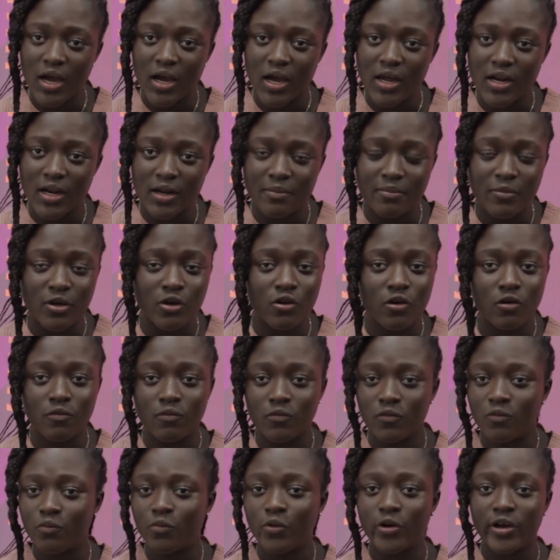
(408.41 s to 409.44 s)
And I'm new
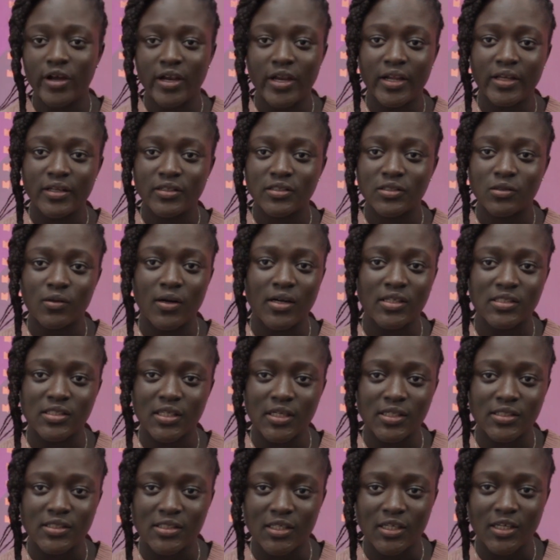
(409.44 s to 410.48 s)
on boiling, so I
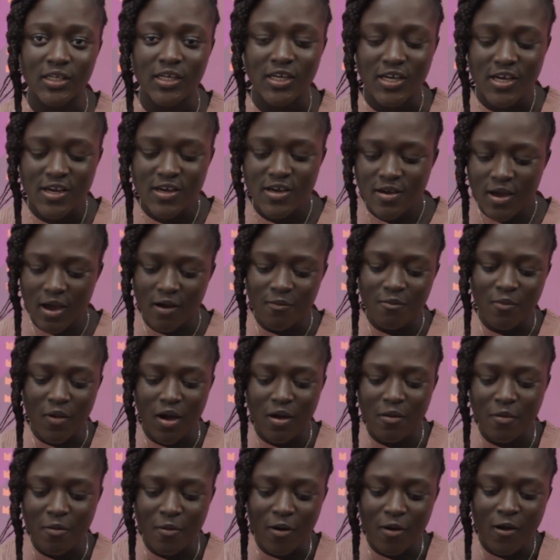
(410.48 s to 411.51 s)
just say I'm
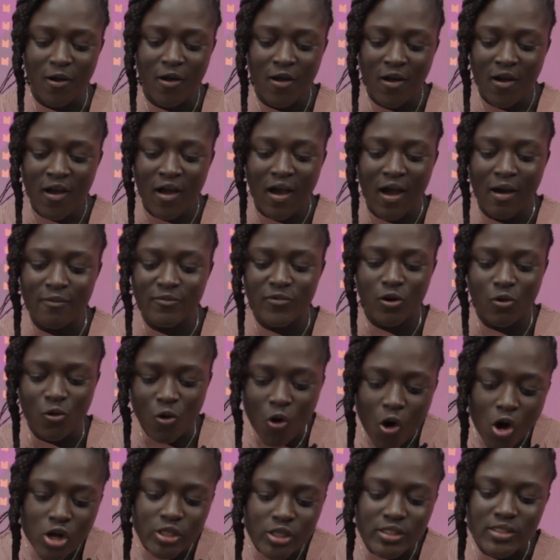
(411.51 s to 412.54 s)
the
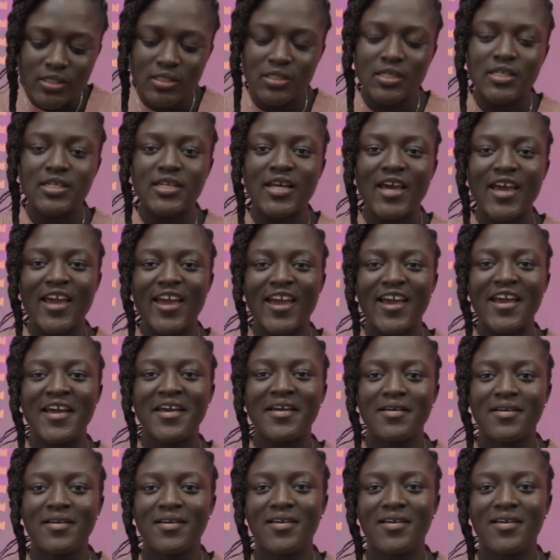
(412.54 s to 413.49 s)
goat in the day.